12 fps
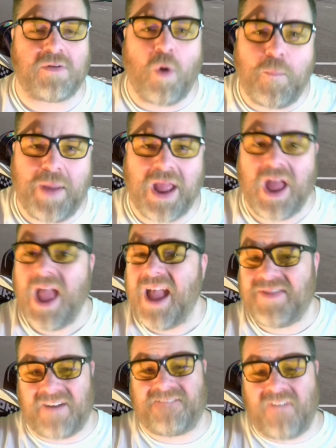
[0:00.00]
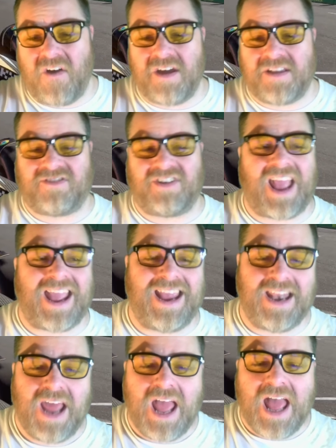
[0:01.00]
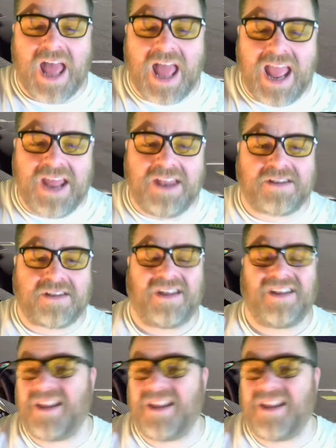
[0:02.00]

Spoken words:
Albeit, that first chicane is...